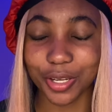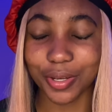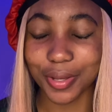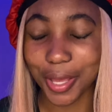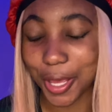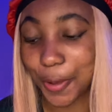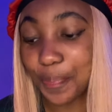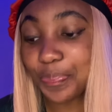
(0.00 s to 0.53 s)

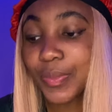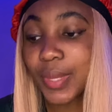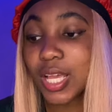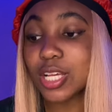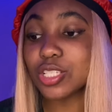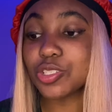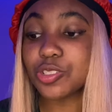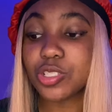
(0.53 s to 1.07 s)
Okay,
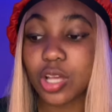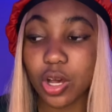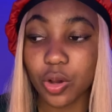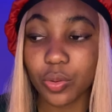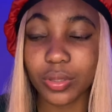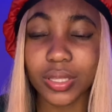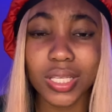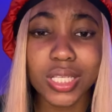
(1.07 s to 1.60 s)
so
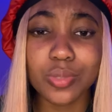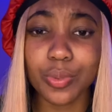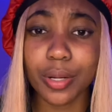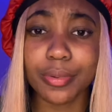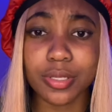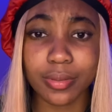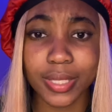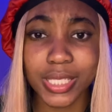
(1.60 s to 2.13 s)
this word
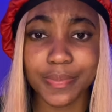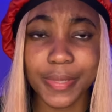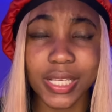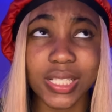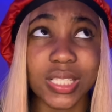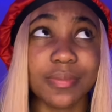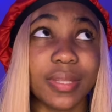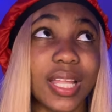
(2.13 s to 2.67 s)
was really speaking
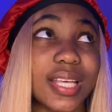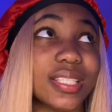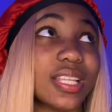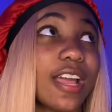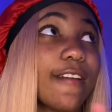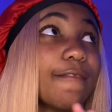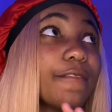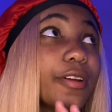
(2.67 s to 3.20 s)
to me last
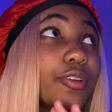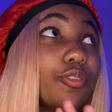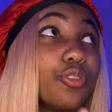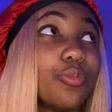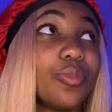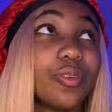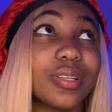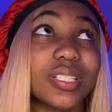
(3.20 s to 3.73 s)
night for
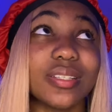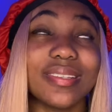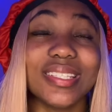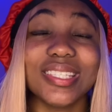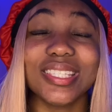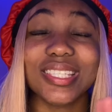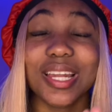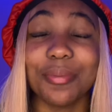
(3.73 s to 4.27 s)
numerous
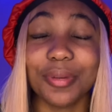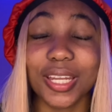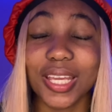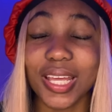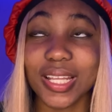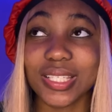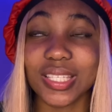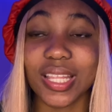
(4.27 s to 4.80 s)
reasons, and I'm gonna get
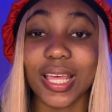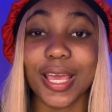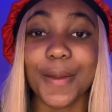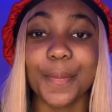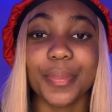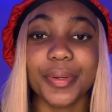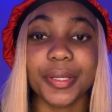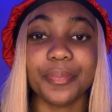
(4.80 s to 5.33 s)
into that,
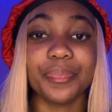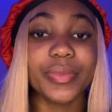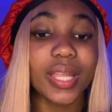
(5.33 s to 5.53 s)
but